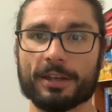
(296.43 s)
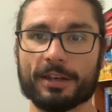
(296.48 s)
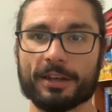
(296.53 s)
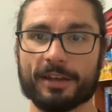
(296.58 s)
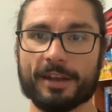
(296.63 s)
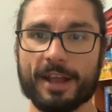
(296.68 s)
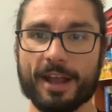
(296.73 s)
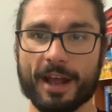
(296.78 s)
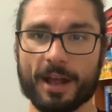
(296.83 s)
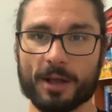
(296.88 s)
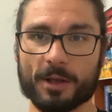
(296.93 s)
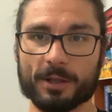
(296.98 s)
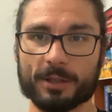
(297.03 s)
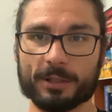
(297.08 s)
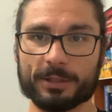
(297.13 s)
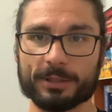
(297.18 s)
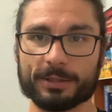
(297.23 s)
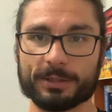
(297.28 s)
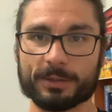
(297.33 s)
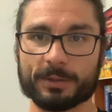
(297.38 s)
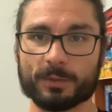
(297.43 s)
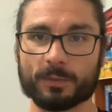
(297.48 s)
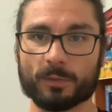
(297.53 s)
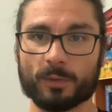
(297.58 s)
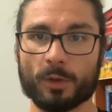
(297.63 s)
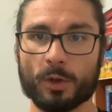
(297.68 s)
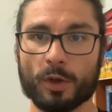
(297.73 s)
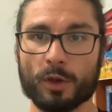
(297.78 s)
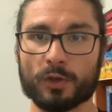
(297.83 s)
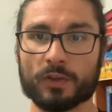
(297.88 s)
Now,
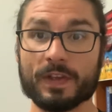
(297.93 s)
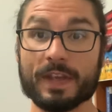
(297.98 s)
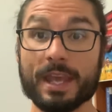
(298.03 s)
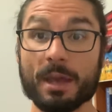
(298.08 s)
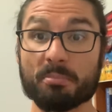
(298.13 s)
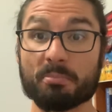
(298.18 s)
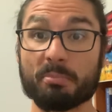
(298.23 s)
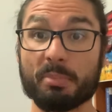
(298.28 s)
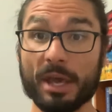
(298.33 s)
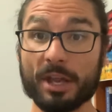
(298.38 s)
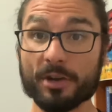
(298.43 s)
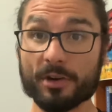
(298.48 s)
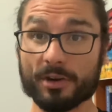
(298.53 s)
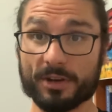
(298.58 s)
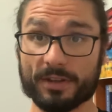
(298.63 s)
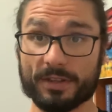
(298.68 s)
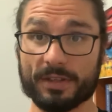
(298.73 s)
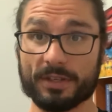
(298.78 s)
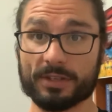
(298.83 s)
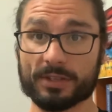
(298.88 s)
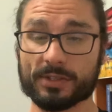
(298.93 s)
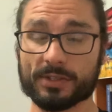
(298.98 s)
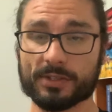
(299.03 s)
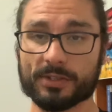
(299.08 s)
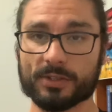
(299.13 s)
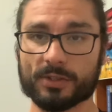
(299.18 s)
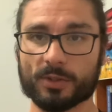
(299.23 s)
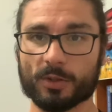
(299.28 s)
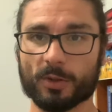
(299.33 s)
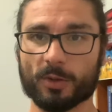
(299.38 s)
to get better at this,
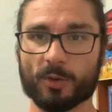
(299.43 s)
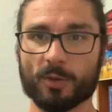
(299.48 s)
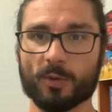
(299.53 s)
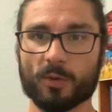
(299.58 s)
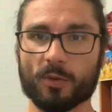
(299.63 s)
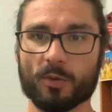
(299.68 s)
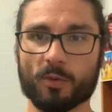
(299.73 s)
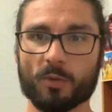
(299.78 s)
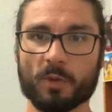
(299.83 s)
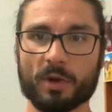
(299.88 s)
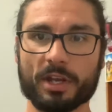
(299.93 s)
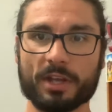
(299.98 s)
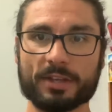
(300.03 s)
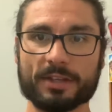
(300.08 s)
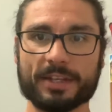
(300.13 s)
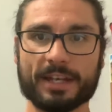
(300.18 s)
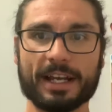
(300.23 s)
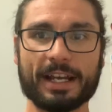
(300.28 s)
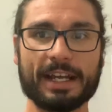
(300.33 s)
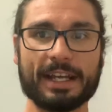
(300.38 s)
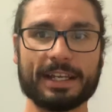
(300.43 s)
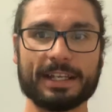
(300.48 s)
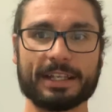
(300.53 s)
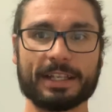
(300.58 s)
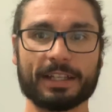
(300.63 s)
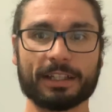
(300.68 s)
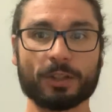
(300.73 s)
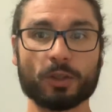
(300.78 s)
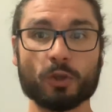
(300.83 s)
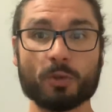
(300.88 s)
we can take
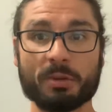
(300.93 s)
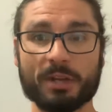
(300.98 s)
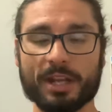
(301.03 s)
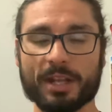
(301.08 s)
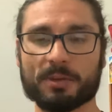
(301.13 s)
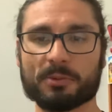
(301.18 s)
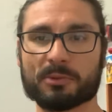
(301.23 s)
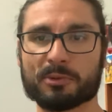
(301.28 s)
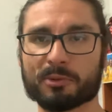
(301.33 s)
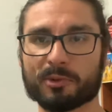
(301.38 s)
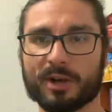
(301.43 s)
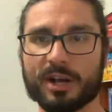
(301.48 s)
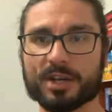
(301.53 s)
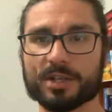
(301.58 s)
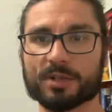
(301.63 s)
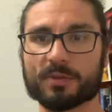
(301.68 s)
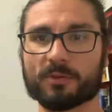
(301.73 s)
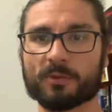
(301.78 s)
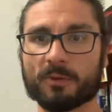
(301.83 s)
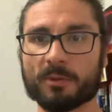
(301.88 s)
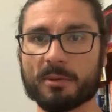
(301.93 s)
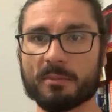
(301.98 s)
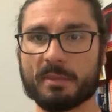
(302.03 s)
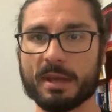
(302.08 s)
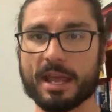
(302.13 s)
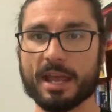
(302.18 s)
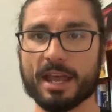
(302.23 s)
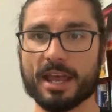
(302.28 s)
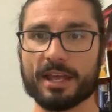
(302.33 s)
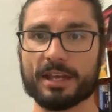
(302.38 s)
a little bit of inspiration from the
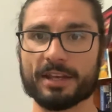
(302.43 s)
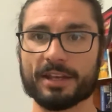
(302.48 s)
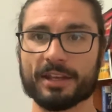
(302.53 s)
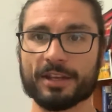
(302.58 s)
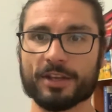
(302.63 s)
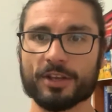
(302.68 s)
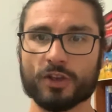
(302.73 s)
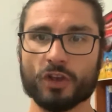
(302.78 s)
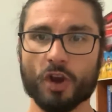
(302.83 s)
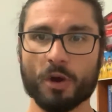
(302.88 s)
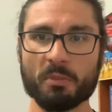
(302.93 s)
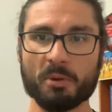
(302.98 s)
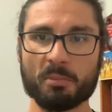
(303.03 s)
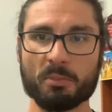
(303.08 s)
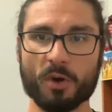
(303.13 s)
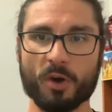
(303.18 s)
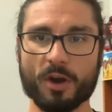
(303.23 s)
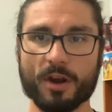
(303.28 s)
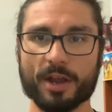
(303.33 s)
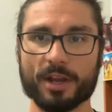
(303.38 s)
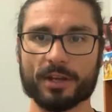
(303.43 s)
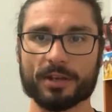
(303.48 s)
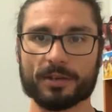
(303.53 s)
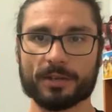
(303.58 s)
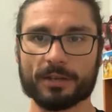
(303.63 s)
man Kobe Bryant,